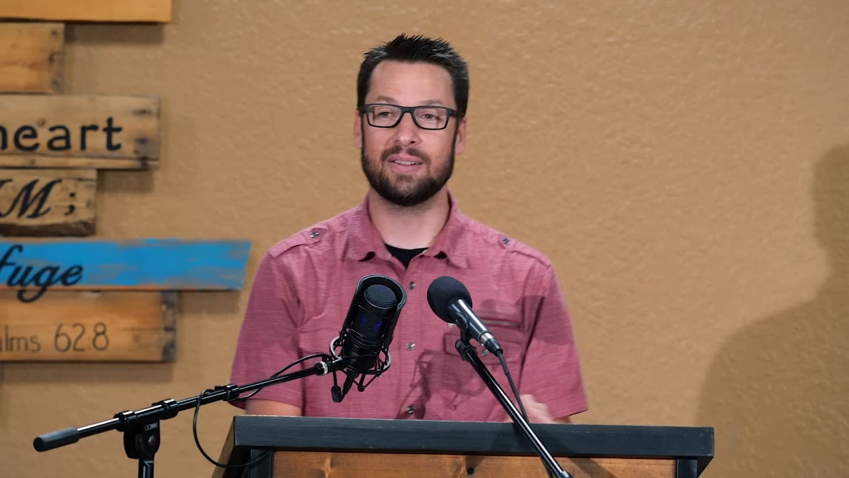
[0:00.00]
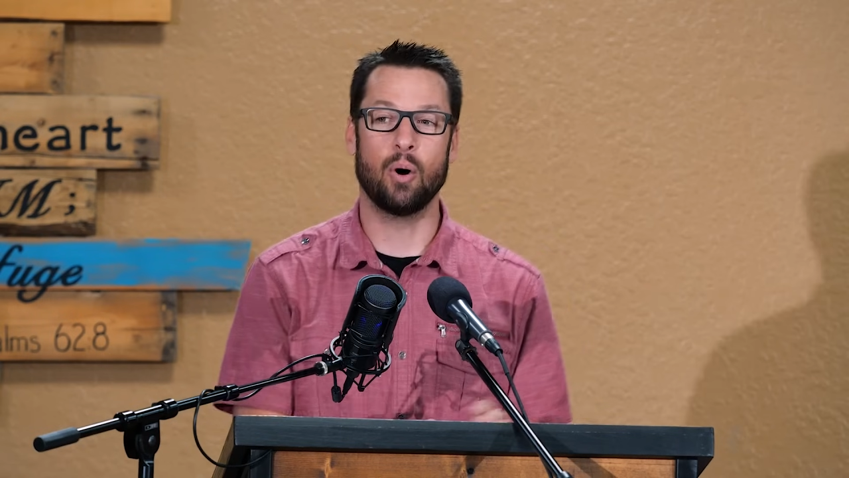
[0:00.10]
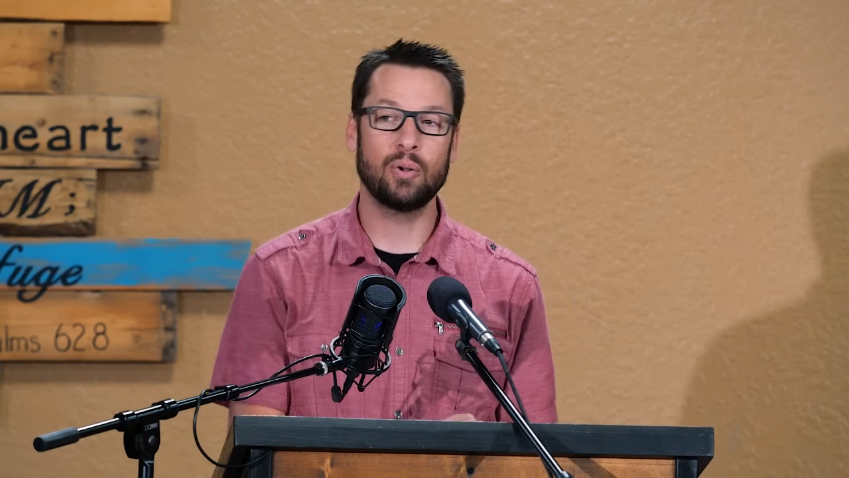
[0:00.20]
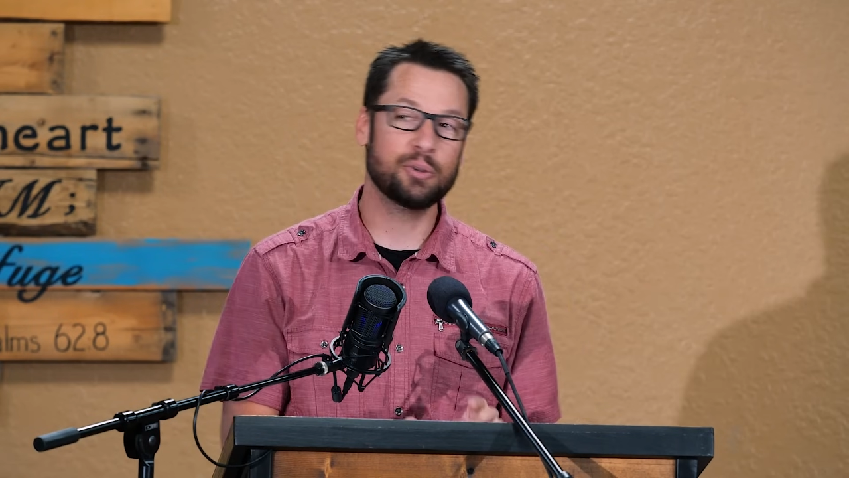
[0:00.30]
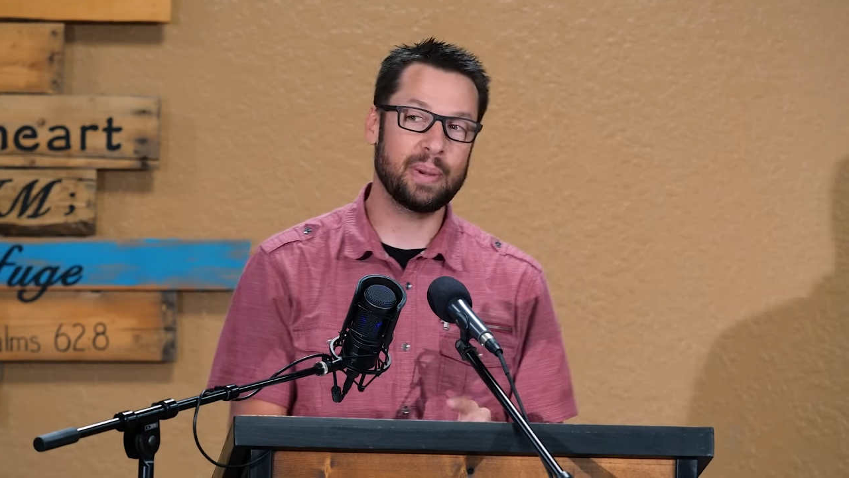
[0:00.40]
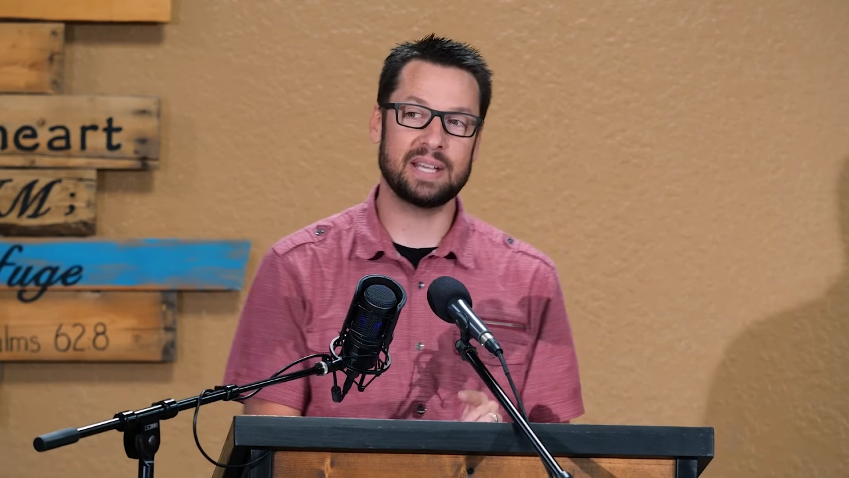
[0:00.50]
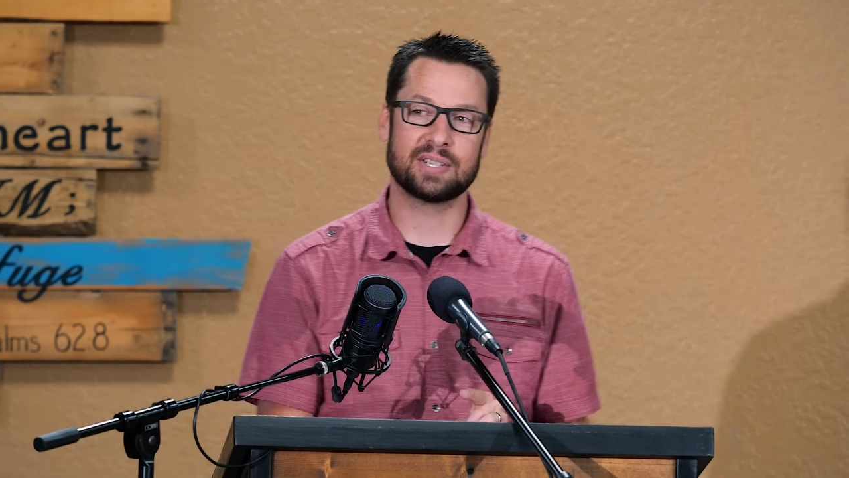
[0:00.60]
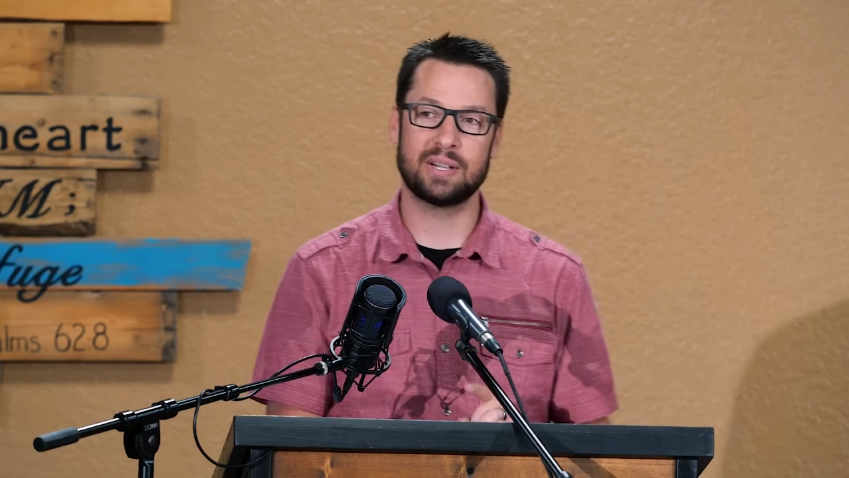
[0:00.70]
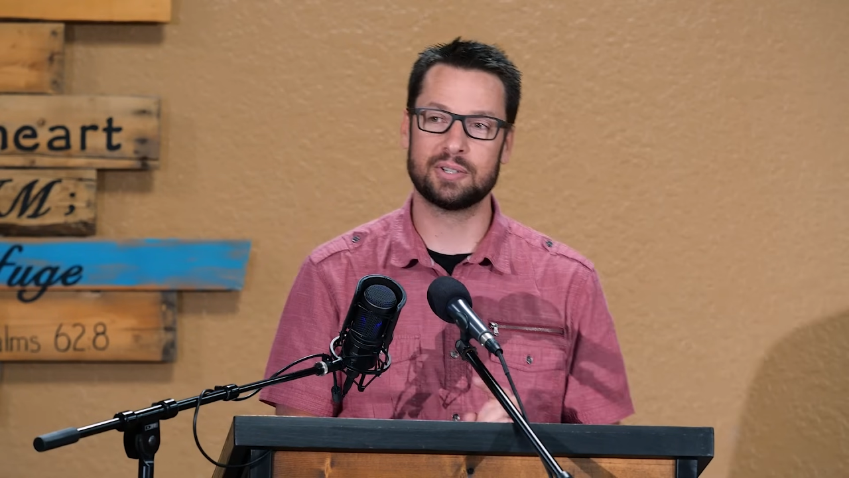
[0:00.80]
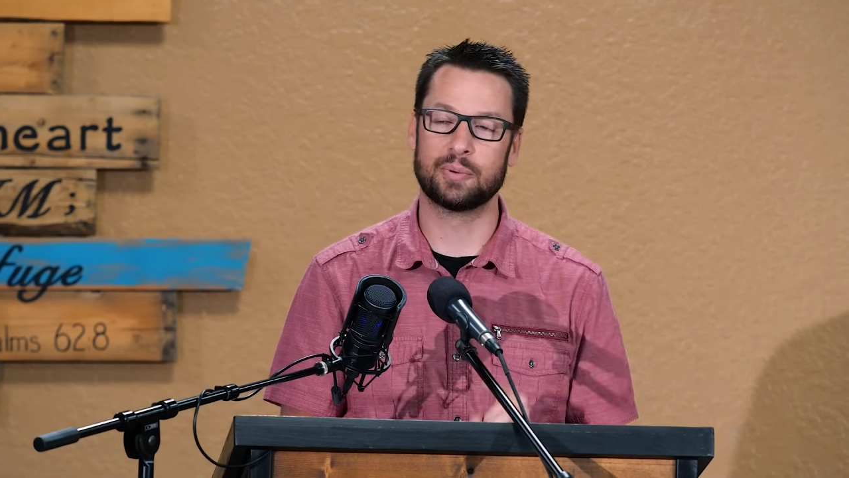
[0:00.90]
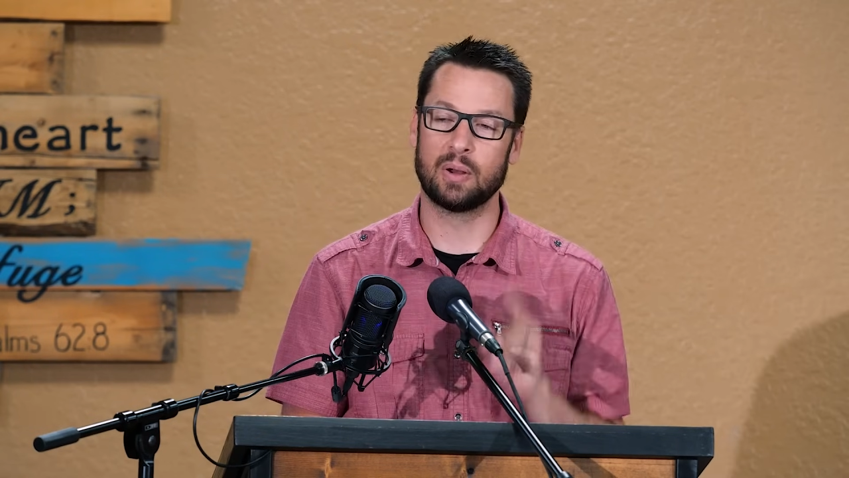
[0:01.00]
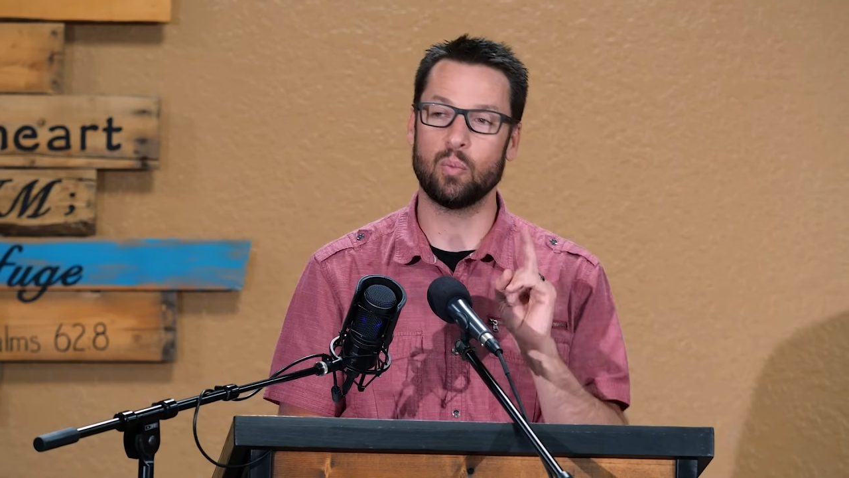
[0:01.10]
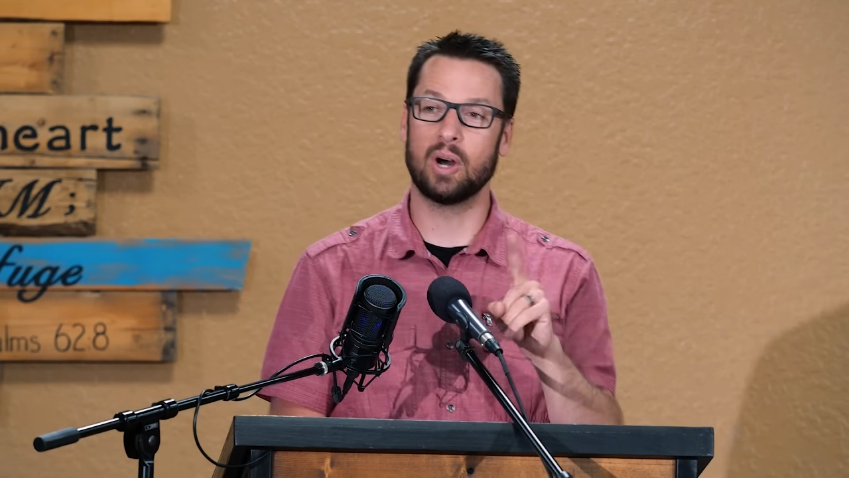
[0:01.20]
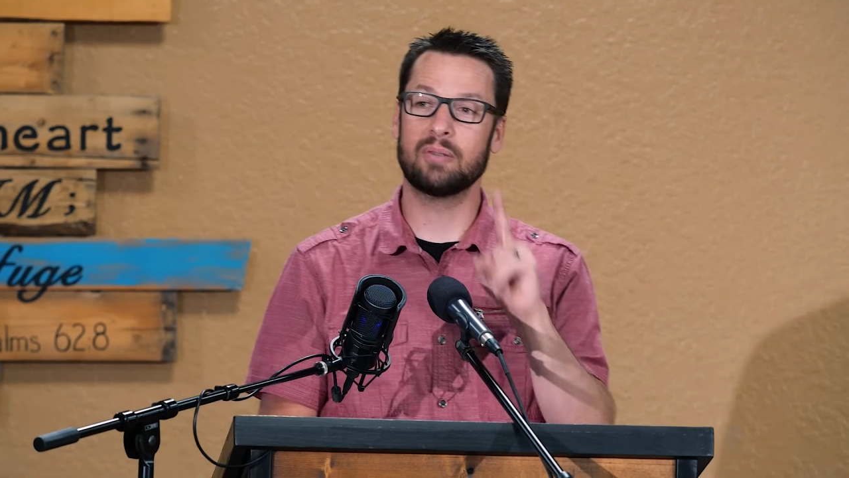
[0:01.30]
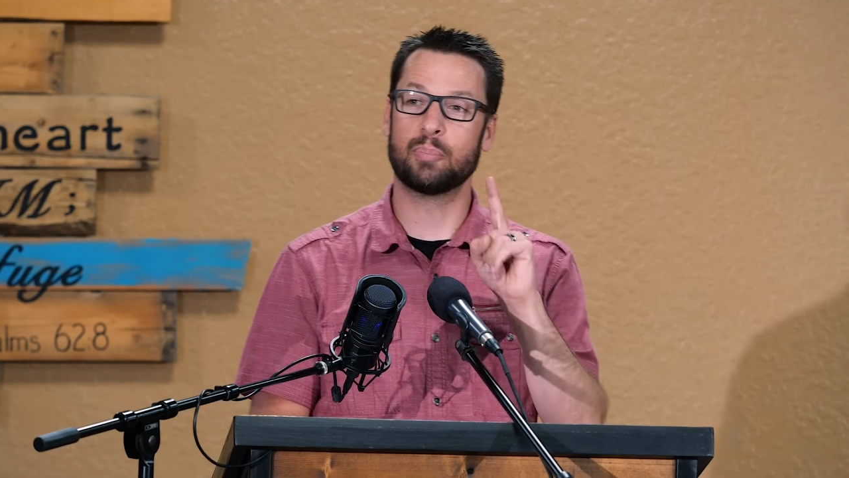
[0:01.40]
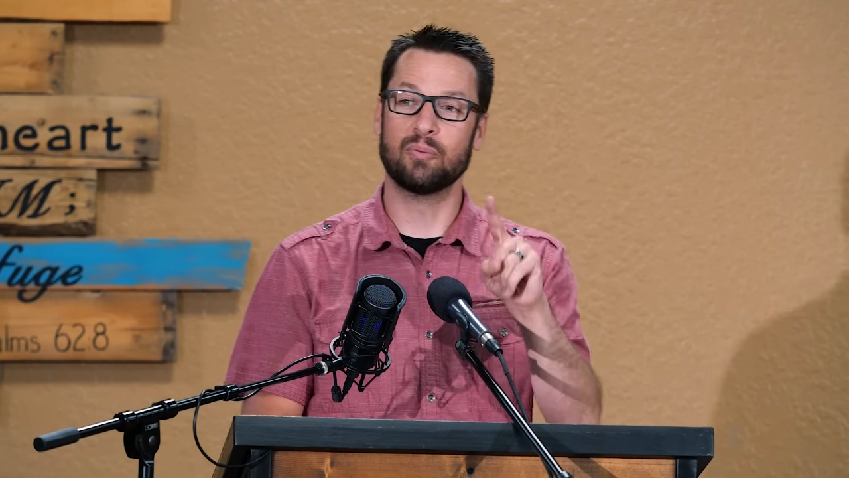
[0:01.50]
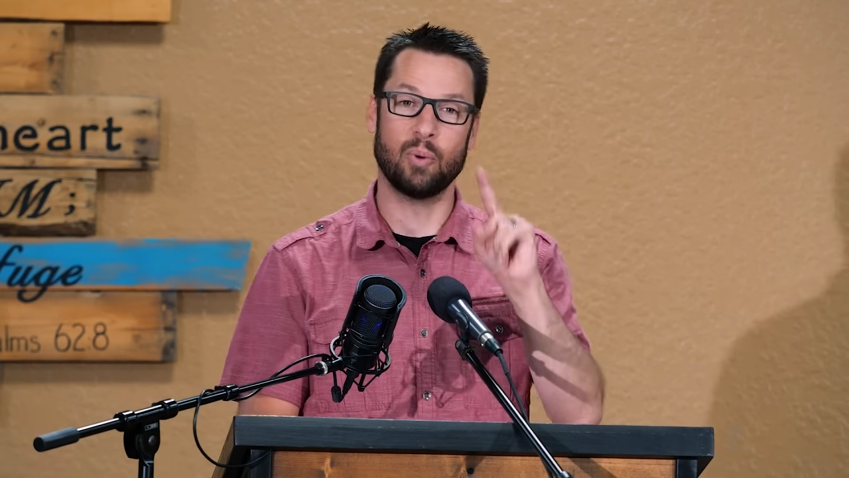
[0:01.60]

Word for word: and the whole debate centers around one